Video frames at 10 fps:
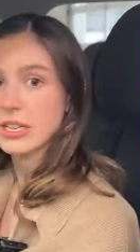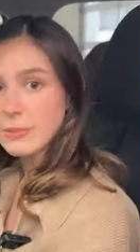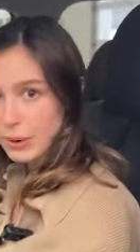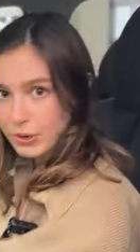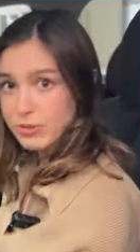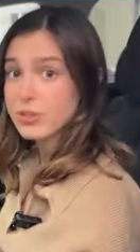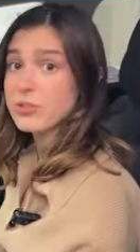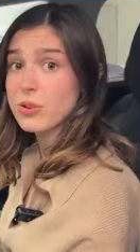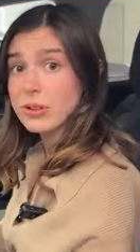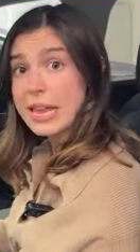like smart cruise
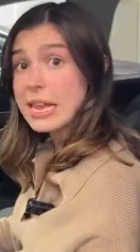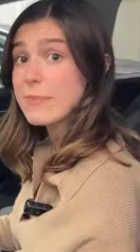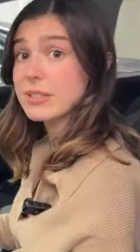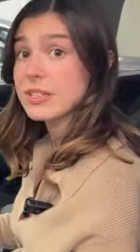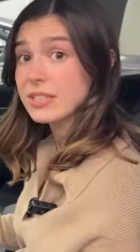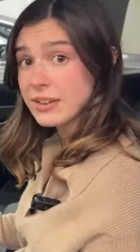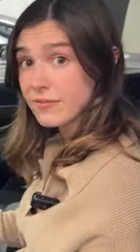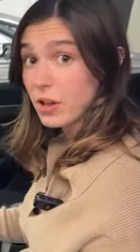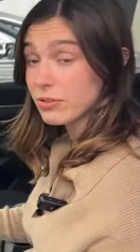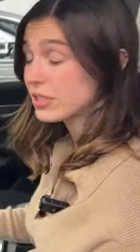control, lane keep assist, lane
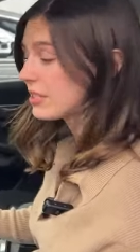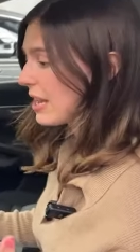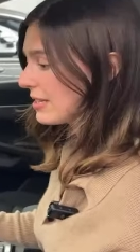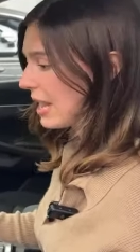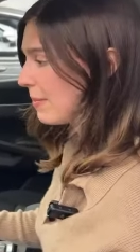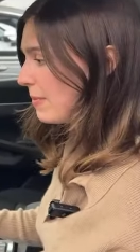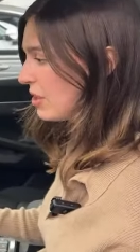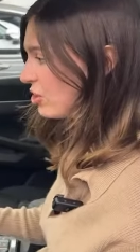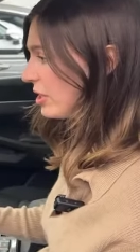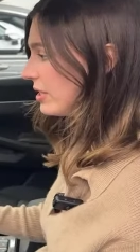follow assist, as Gabi
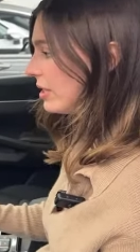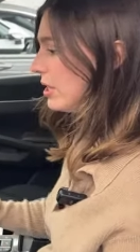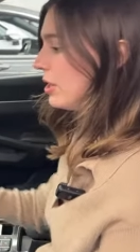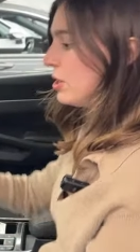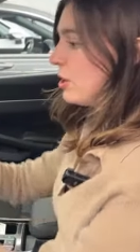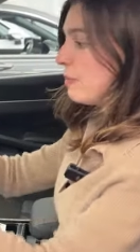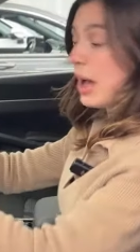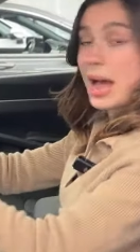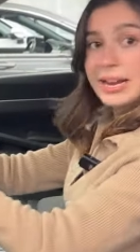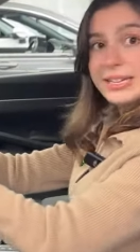mentioned.
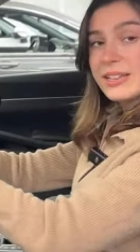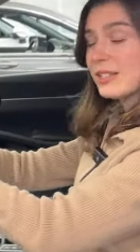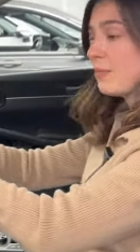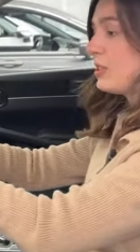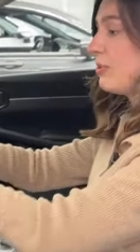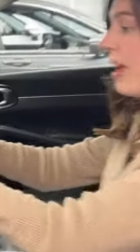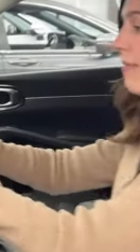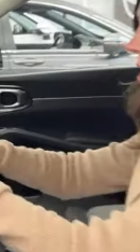Behind us, we do have